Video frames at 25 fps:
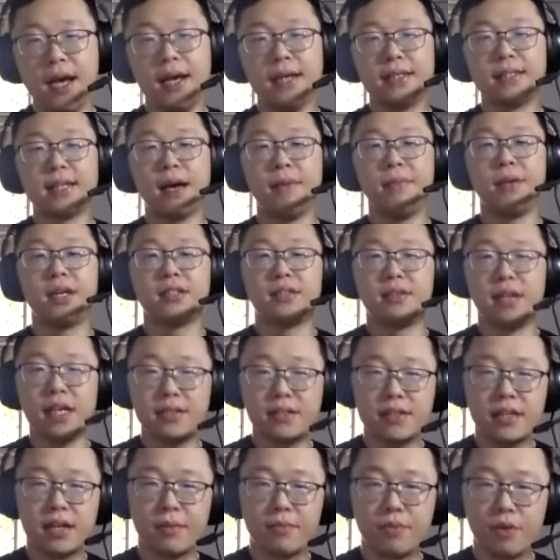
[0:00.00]
Some
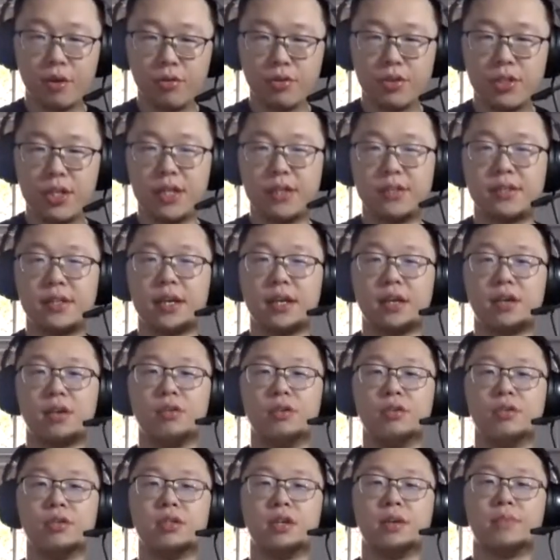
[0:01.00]
existing approaches
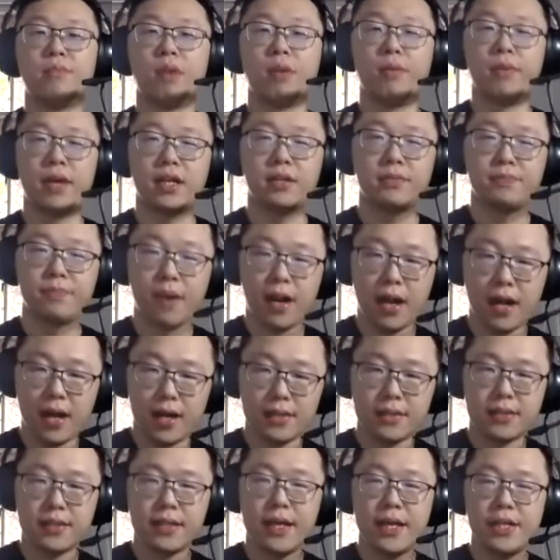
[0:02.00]
include public
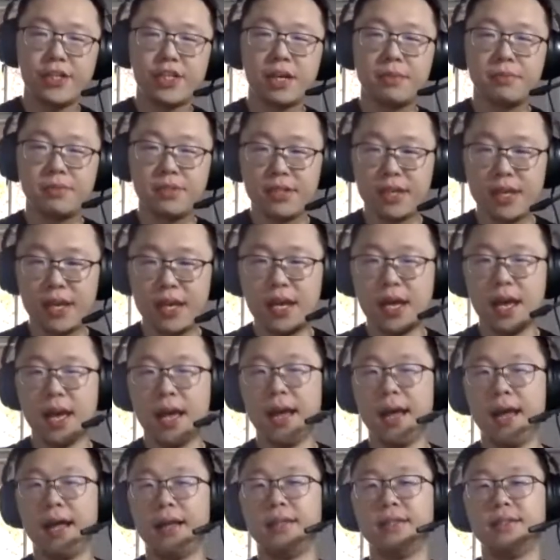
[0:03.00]
path HMC
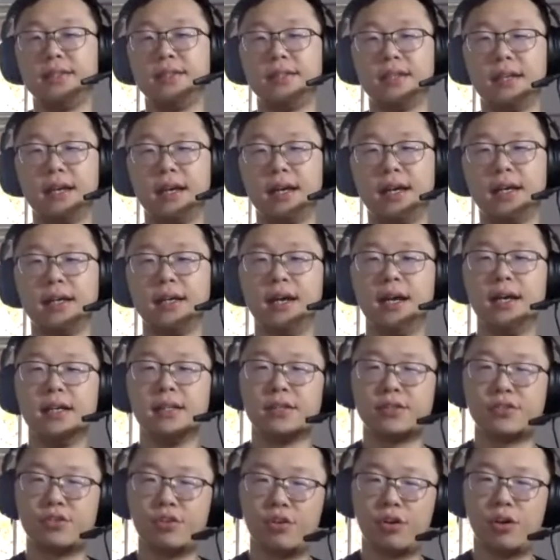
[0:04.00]
and the
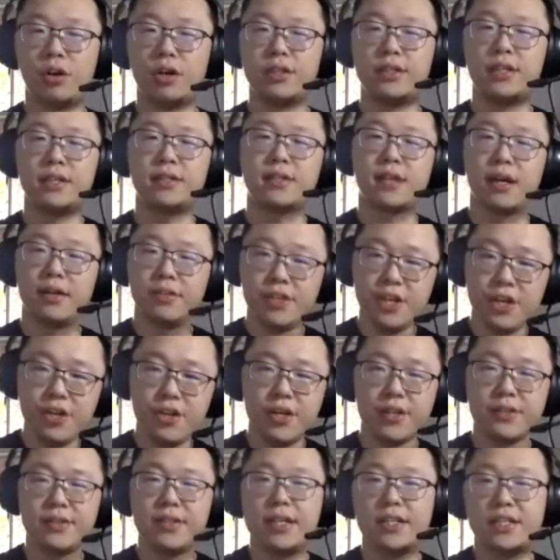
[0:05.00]
so-called
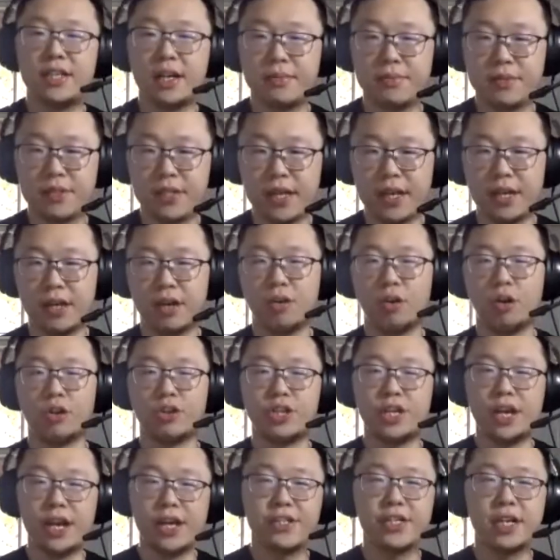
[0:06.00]
discontinuous HMC, or
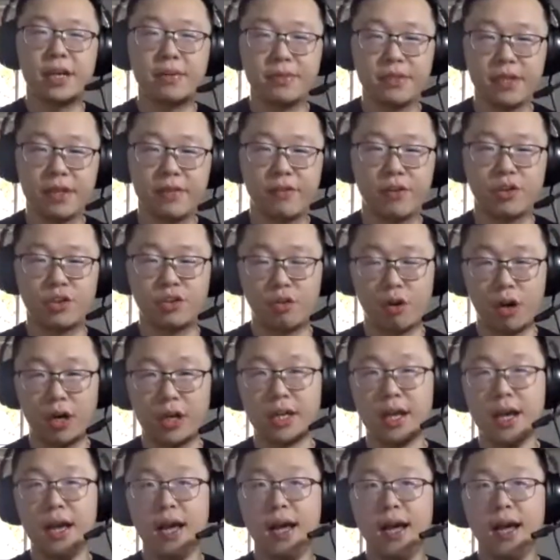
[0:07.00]
DHMC for short.